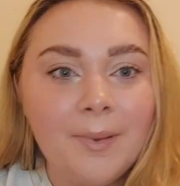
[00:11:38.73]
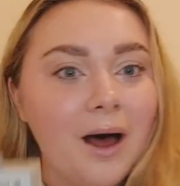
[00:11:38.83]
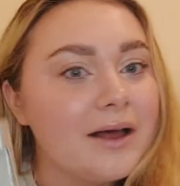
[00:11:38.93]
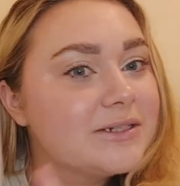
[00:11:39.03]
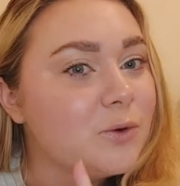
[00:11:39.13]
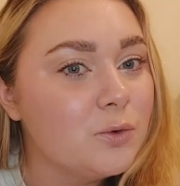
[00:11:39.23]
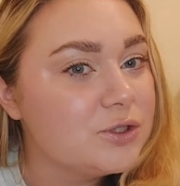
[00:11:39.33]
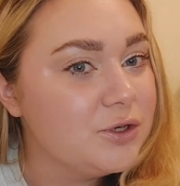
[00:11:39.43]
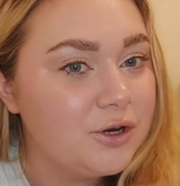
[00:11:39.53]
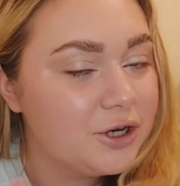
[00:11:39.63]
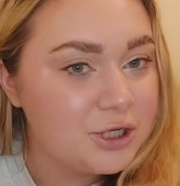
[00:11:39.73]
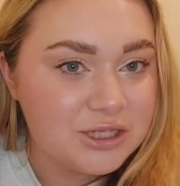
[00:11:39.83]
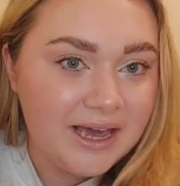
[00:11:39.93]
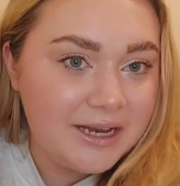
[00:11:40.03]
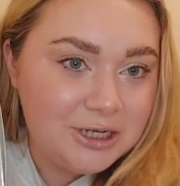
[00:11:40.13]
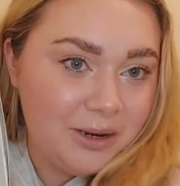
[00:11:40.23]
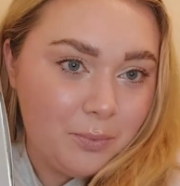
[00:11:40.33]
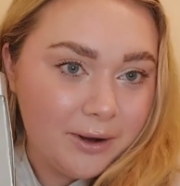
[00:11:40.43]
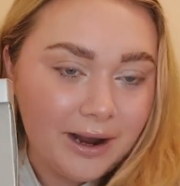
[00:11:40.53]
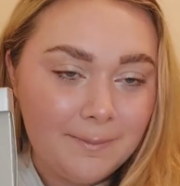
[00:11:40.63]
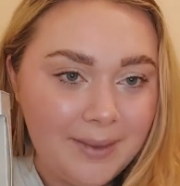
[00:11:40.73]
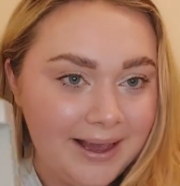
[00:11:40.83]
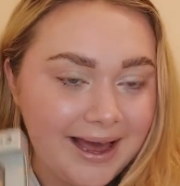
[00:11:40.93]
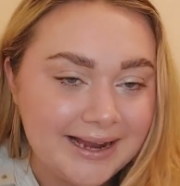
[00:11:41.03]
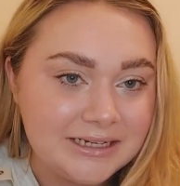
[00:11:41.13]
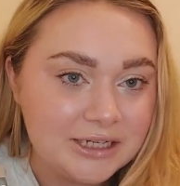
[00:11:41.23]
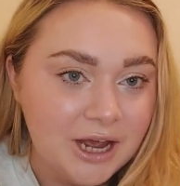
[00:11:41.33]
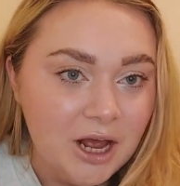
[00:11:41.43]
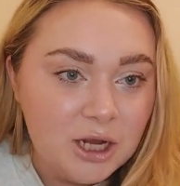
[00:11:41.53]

But also, you could just get a cheap one like me and